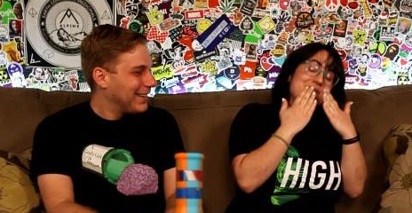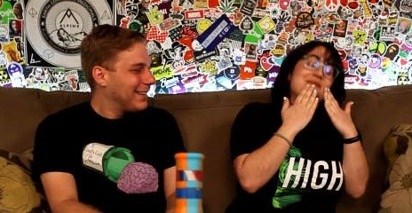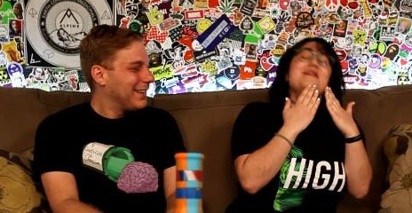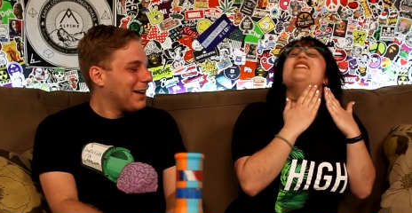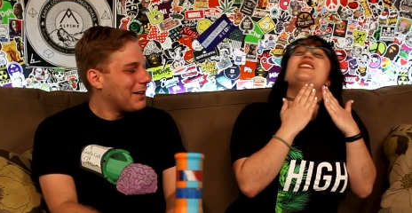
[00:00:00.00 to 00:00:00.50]

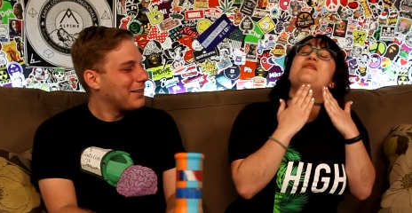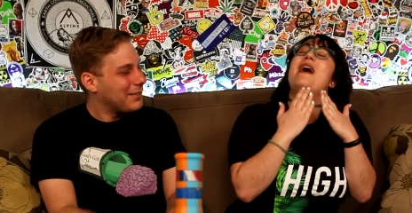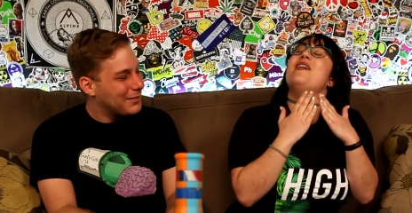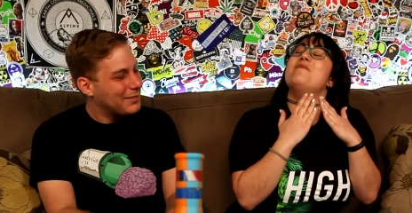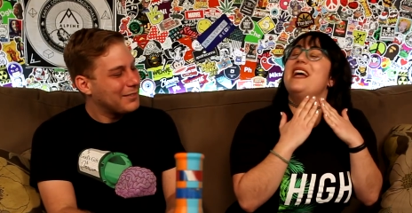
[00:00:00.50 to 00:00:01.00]
Speaker 1: Oh. Smell
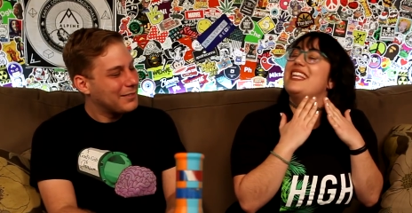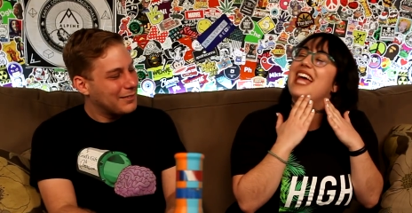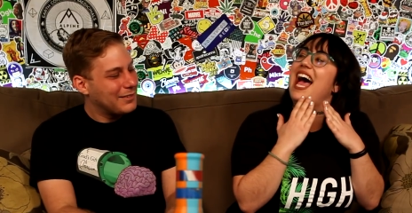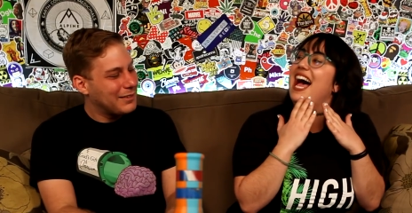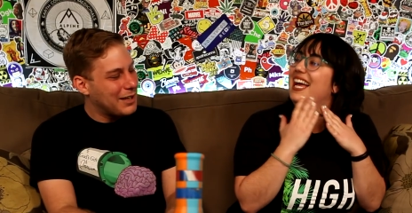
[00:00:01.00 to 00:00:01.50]
them like
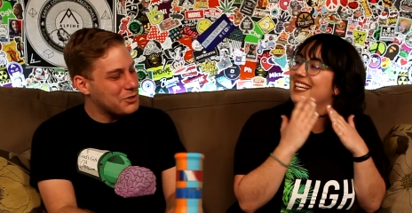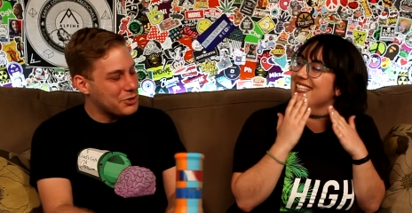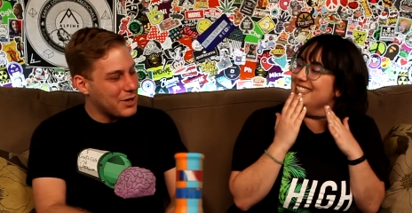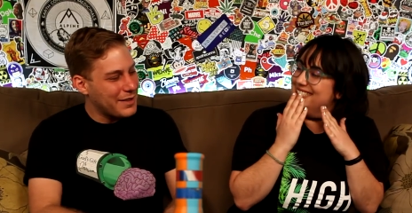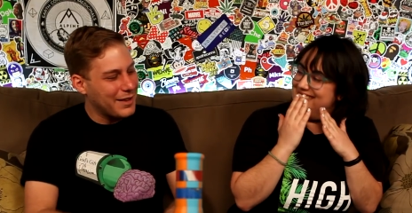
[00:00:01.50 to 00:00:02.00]
that. Should
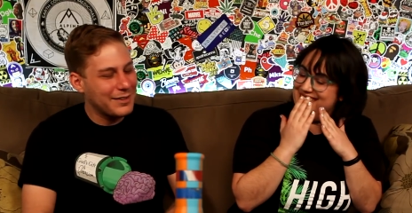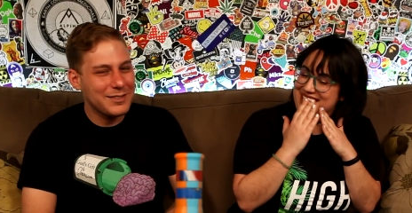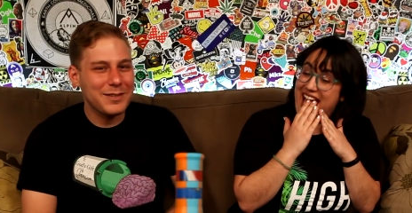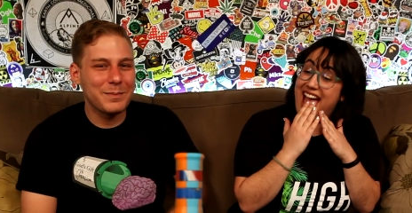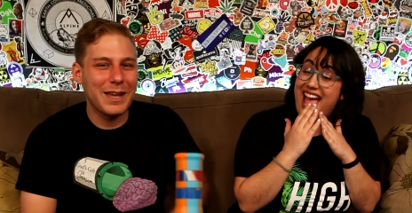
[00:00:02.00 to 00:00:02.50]
try that. Yeah.
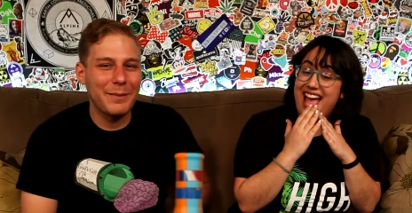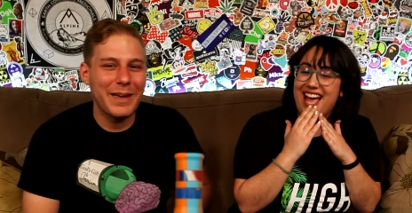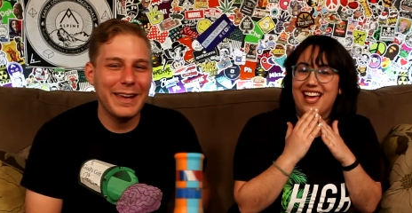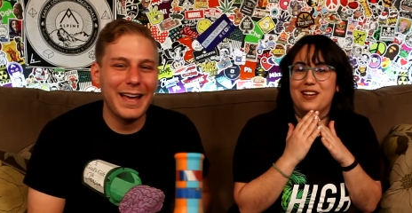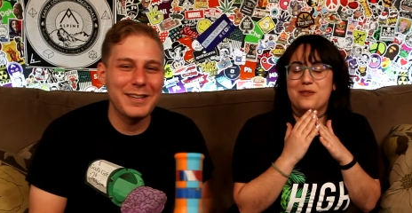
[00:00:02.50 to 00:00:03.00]
Sometime. Hey
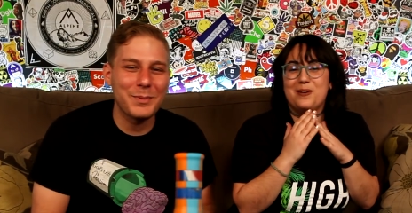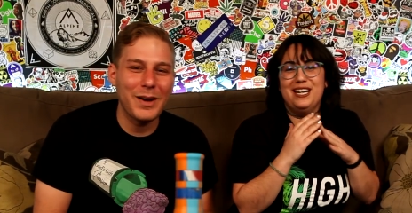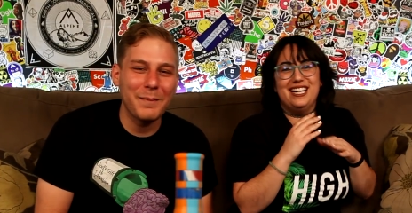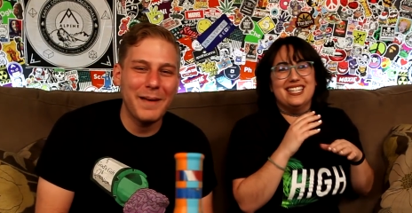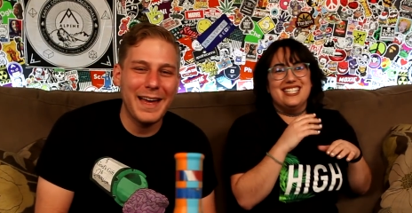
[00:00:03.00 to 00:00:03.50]
guys,
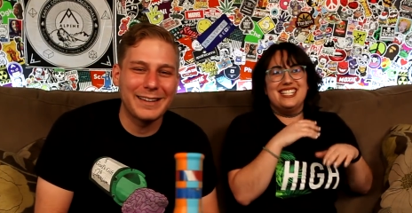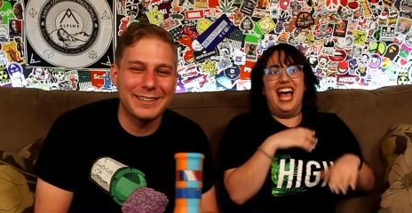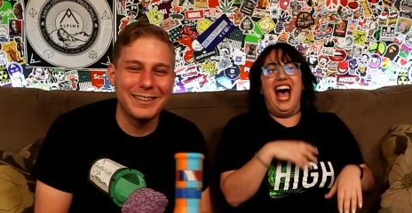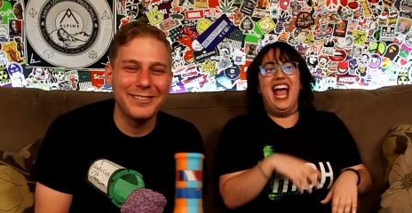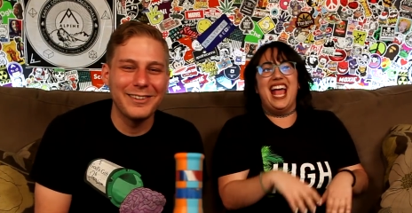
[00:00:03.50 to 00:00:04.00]
welcome back
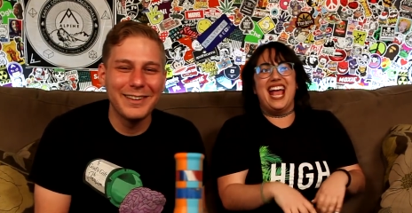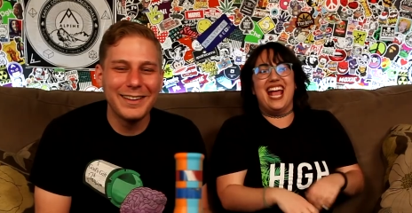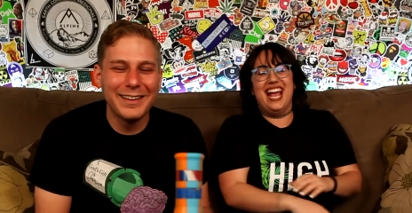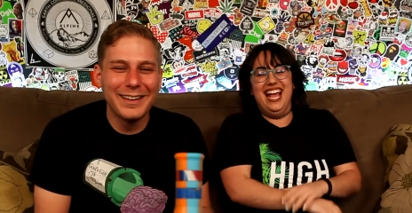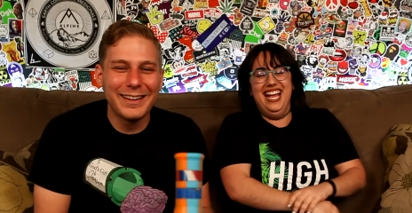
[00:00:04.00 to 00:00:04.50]

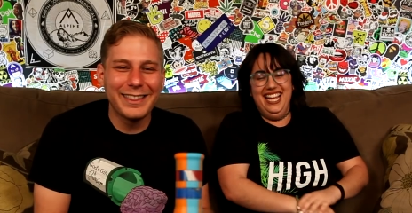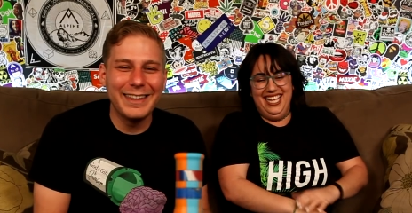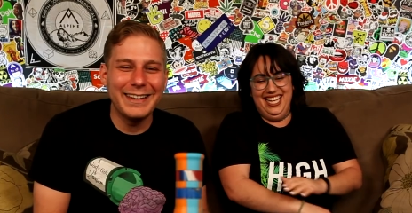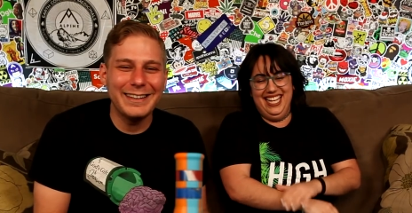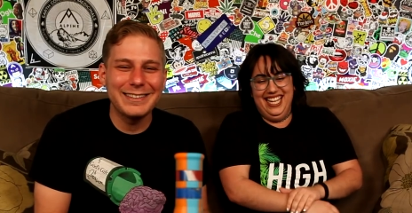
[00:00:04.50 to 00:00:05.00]
Hi. to
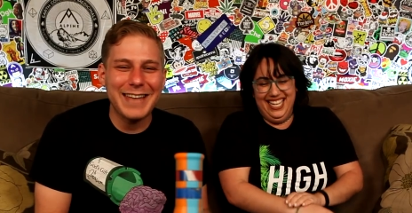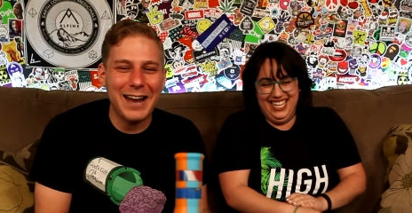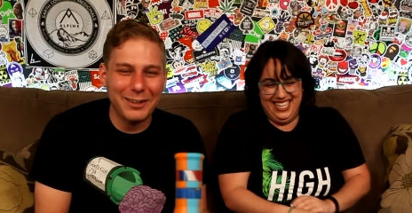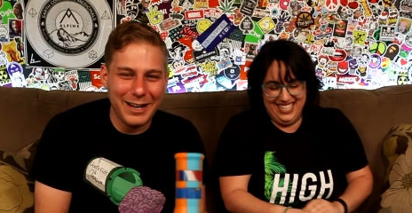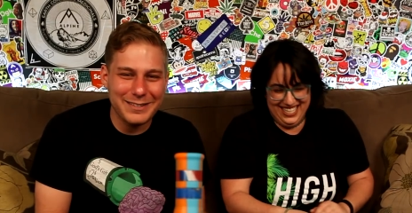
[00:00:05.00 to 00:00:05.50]
the
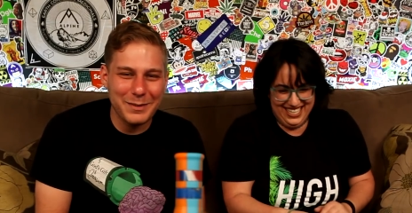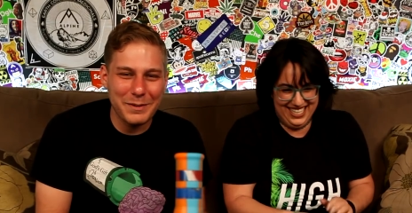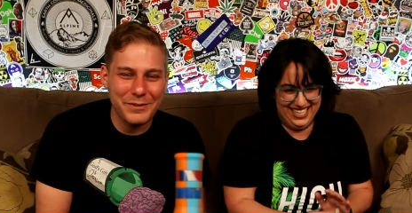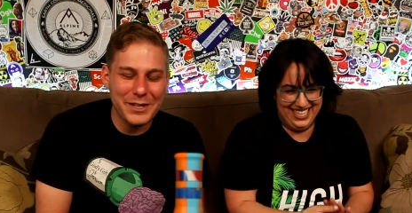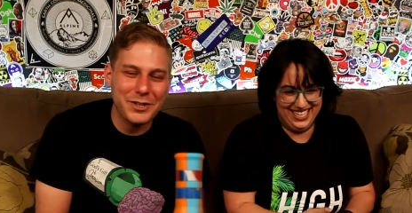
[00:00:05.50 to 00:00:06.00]
Speaker 2: Saturday Doobie
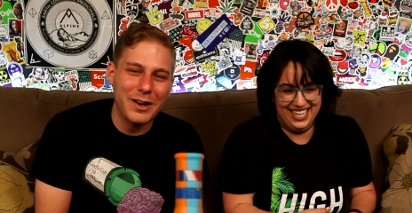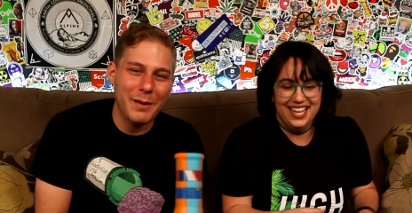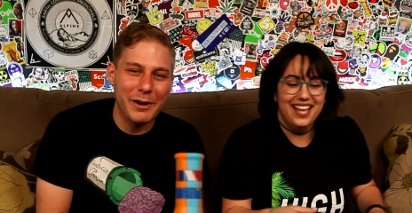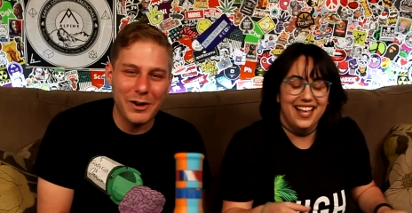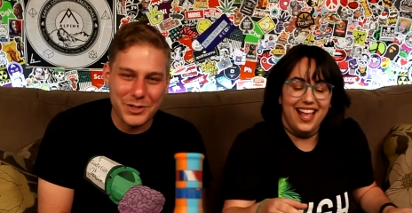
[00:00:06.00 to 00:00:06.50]
feature. I'm
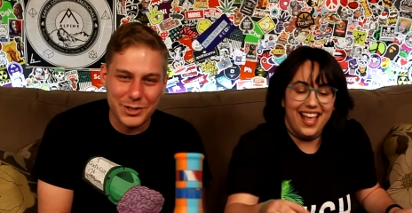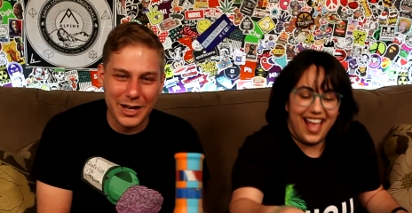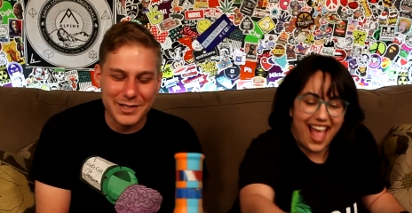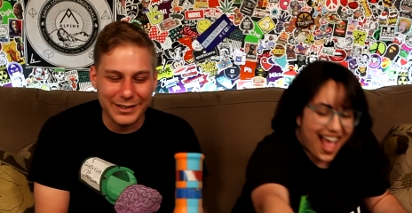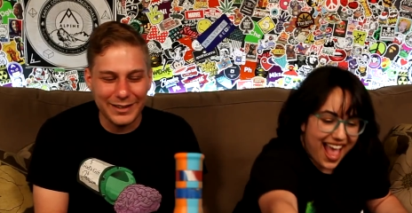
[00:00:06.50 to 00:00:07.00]
your host
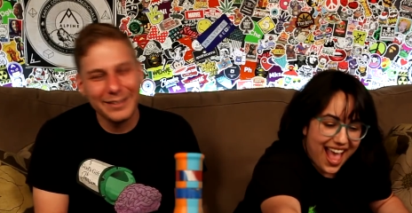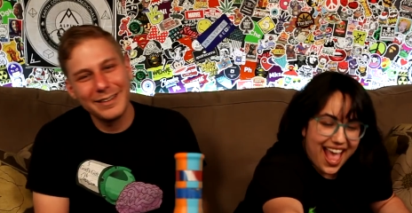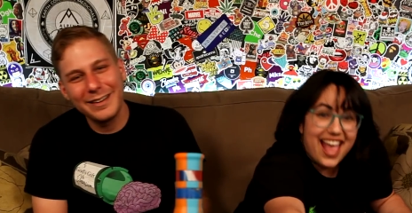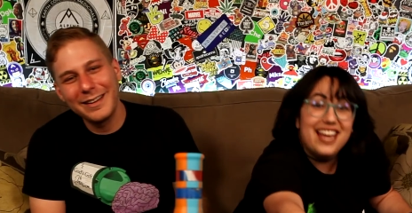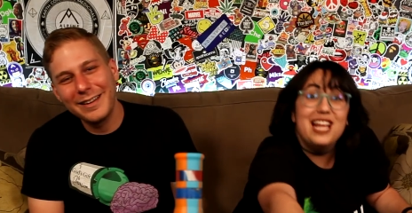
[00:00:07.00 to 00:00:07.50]
Justin,
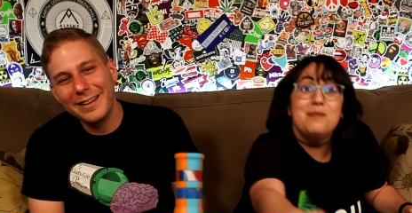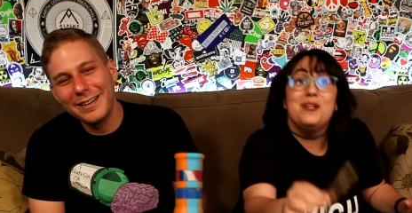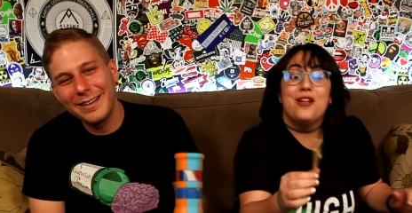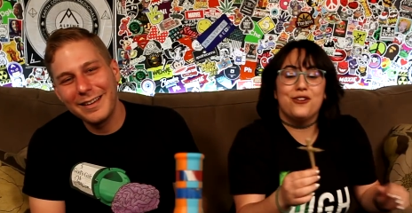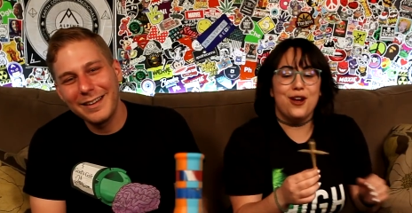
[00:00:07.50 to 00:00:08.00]
Speaker 1: and I'm the
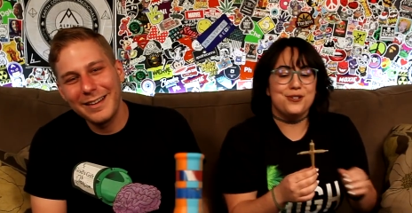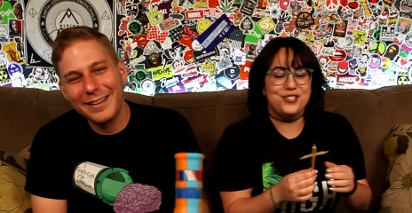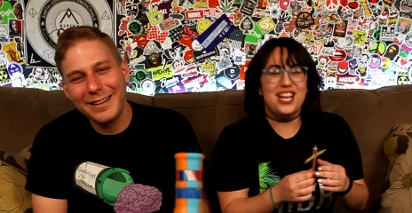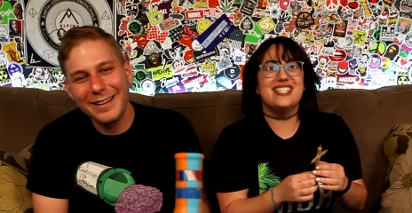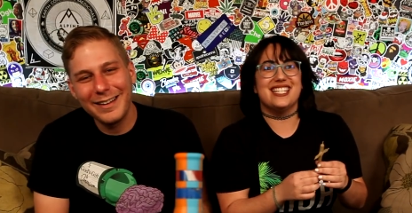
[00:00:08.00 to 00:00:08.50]
other host
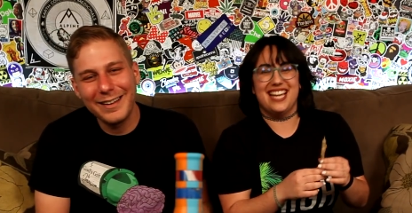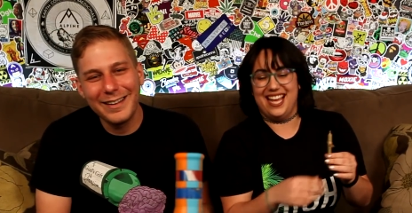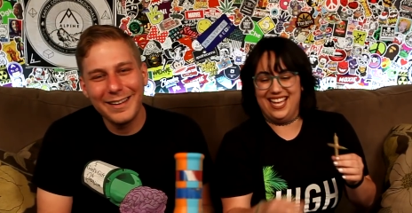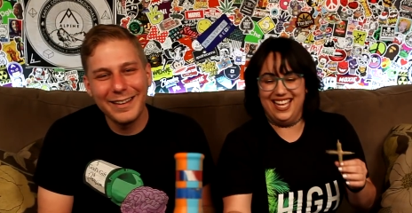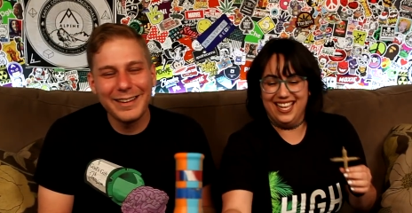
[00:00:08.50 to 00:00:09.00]

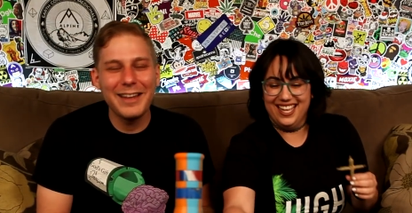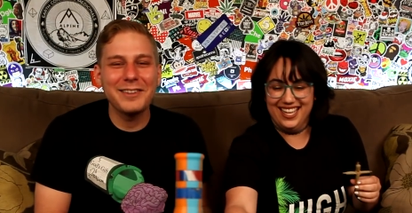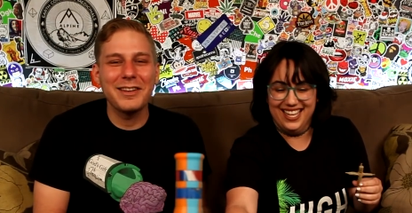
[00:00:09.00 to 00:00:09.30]
Jessica.
Speaker 2: Yeah, I